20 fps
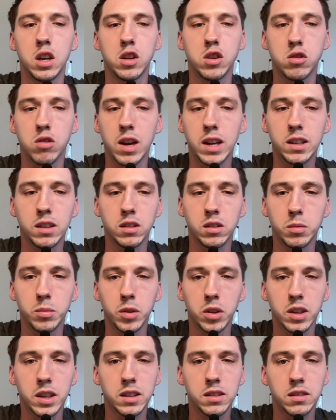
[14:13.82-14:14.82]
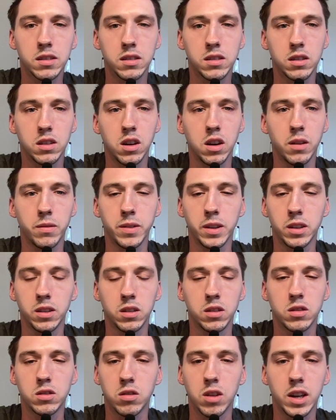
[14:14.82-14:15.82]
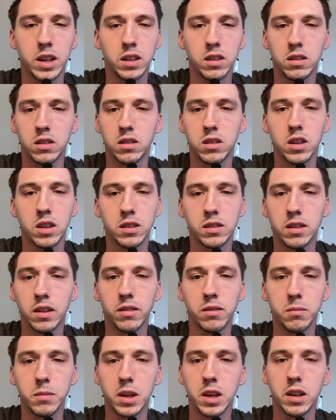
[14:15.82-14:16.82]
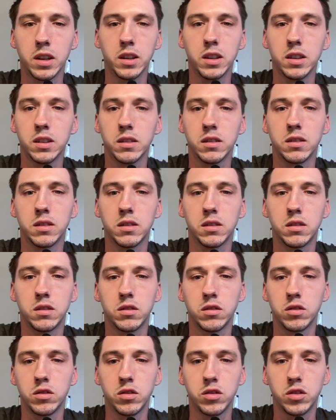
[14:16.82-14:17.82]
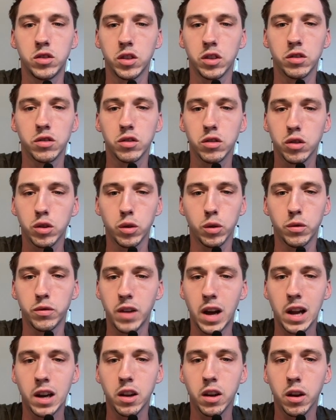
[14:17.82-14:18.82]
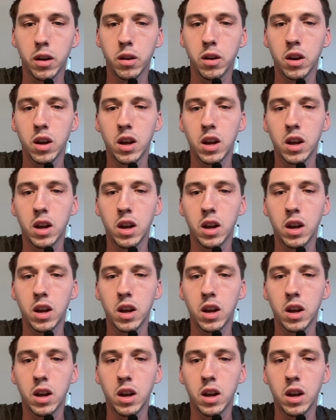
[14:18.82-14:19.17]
Trent, to be honest. I think that Trent at 7 million is just good value.